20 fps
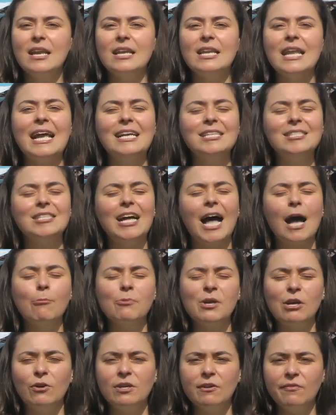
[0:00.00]
Next time
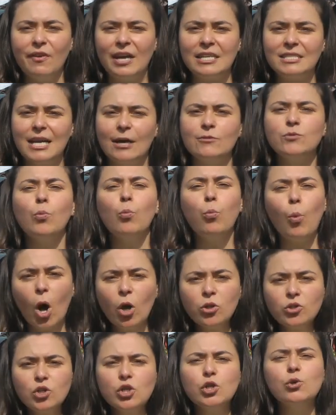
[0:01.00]
we are going to find out
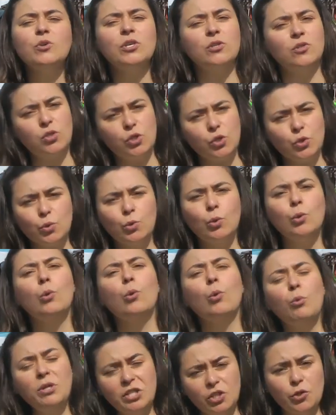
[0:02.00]
what you can do
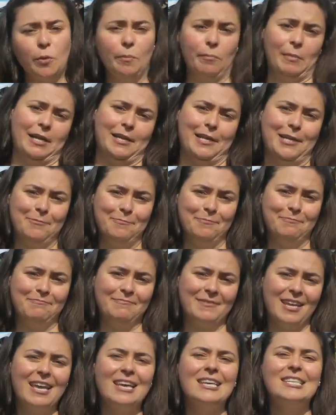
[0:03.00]
with your money.
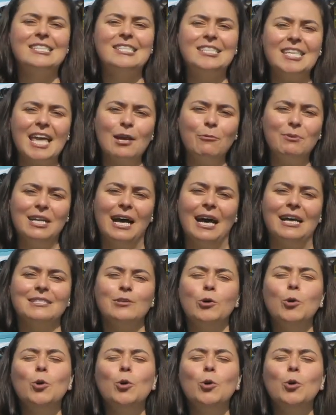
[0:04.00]
Stay with us,